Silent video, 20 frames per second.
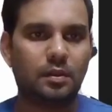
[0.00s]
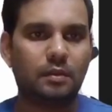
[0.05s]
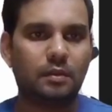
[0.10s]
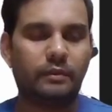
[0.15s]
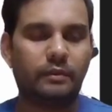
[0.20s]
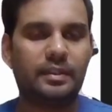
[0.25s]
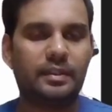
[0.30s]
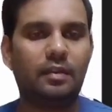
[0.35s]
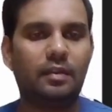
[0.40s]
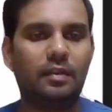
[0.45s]

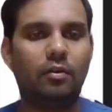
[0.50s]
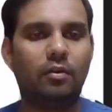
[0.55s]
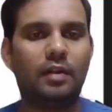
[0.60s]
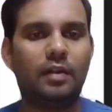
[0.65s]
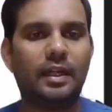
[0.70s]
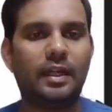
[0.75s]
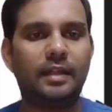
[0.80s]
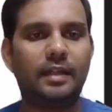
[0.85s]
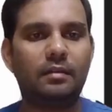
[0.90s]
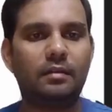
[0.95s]
When the load
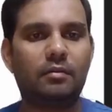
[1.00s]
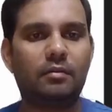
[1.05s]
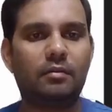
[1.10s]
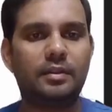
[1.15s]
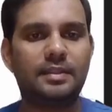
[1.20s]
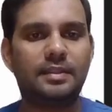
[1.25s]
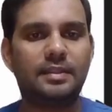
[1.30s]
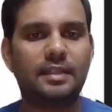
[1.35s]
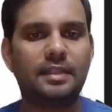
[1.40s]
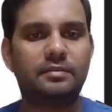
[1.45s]
line
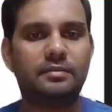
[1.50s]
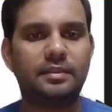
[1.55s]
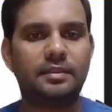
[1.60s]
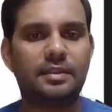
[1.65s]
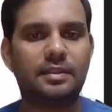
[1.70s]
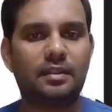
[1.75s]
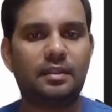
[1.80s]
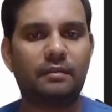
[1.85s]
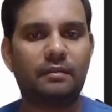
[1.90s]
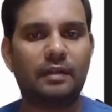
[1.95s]
coincides with the
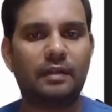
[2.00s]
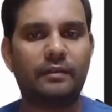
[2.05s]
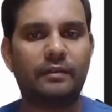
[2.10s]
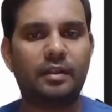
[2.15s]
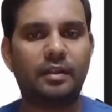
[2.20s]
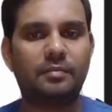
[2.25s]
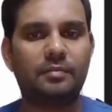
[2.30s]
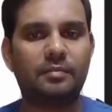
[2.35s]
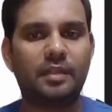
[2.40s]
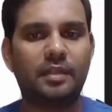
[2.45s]
center of
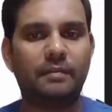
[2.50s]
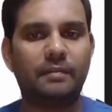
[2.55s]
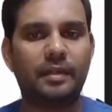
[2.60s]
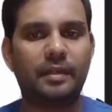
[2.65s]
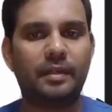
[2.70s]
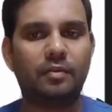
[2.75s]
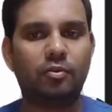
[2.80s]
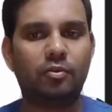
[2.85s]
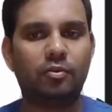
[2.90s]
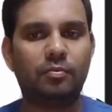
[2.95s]
gravity of the
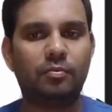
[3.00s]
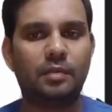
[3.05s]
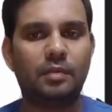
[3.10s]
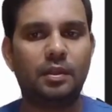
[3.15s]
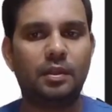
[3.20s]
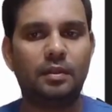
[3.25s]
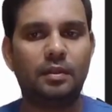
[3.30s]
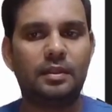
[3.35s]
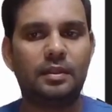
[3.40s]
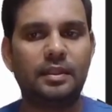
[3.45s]
rivet group,
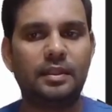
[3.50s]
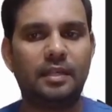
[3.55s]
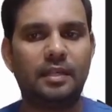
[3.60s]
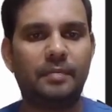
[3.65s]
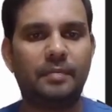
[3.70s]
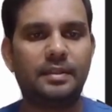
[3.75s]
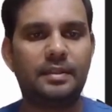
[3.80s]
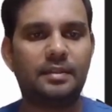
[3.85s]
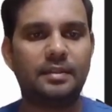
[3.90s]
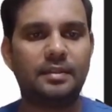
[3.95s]
then the
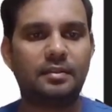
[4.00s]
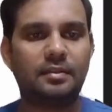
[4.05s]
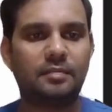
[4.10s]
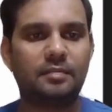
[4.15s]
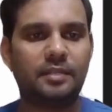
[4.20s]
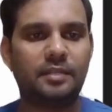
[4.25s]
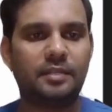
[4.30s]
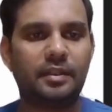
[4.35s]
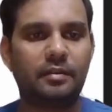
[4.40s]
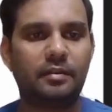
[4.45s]
rivets are
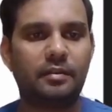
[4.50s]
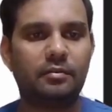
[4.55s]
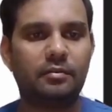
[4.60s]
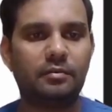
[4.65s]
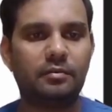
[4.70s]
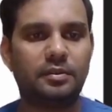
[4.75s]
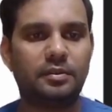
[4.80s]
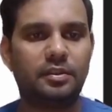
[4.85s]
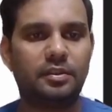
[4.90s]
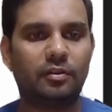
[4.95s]
subjected
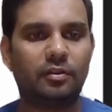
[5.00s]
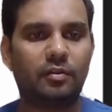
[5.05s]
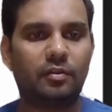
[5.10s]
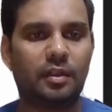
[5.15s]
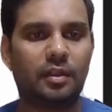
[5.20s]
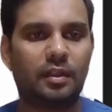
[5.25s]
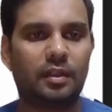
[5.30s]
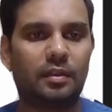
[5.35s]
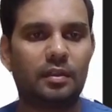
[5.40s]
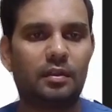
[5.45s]
to shear
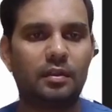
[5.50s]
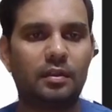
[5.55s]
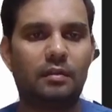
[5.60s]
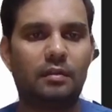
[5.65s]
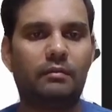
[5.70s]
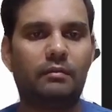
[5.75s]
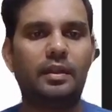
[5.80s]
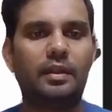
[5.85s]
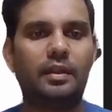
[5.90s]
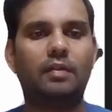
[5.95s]
only.
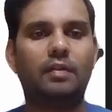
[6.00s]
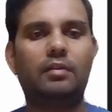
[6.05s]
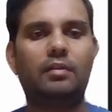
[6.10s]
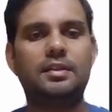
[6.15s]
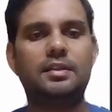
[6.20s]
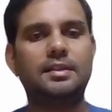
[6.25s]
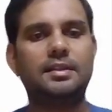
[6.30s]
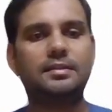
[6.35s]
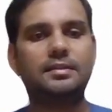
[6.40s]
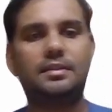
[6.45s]
When a load
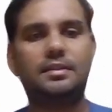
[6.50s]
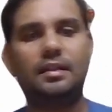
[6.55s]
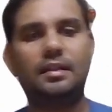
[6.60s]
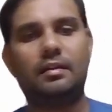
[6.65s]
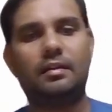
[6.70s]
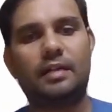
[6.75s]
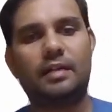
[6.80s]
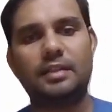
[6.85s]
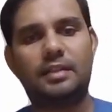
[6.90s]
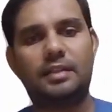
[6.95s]
is exerted
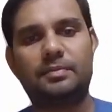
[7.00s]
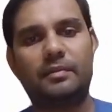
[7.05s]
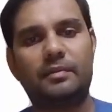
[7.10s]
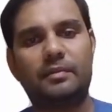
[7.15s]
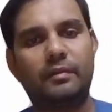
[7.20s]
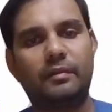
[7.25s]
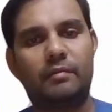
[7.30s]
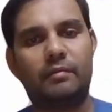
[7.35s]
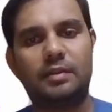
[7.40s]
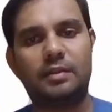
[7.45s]
or
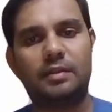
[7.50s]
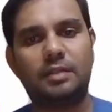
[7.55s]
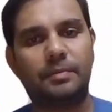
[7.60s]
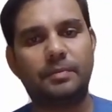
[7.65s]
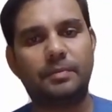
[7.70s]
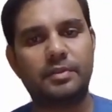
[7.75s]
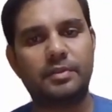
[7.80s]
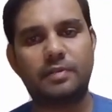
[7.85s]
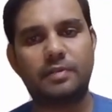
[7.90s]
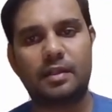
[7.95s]
transferred from one
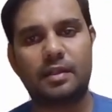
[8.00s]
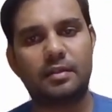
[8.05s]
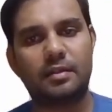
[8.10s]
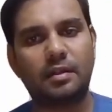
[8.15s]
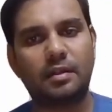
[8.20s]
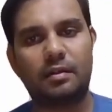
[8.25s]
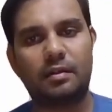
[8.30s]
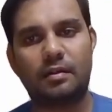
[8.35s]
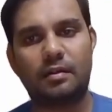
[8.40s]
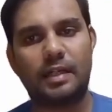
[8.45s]
surface to
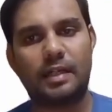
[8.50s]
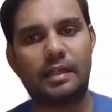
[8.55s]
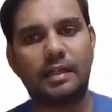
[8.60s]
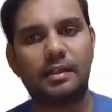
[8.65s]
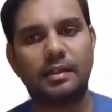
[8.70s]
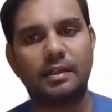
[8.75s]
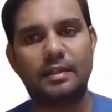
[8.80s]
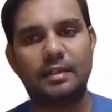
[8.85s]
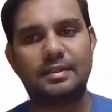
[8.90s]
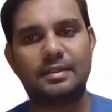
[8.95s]
another in contact,
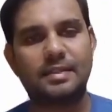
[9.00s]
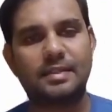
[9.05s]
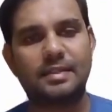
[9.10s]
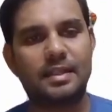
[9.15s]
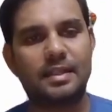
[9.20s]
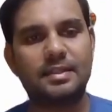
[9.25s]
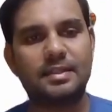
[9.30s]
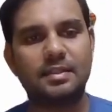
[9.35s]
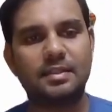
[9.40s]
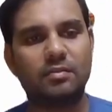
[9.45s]
the
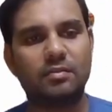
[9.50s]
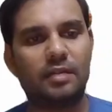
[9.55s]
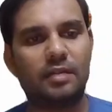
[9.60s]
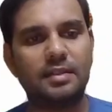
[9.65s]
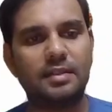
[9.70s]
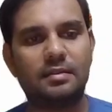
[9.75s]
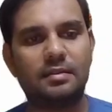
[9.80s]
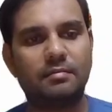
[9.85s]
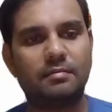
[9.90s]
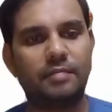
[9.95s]
stress is known
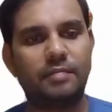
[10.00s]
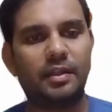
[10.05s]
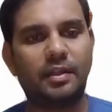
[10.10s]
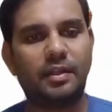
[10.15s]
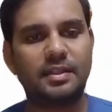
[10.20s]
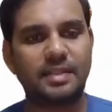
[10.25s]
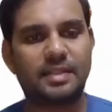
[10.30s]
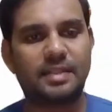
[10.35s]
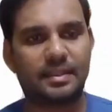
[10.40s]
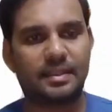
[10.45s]
as
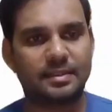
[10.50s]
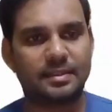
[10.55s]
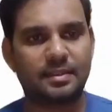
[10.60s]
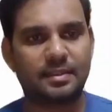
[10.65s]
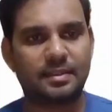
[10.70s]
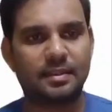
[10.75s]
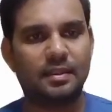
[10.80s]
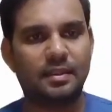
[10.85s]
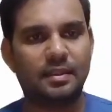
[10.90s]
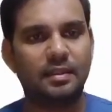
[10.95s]
bearing
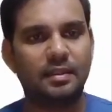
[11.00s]
stress.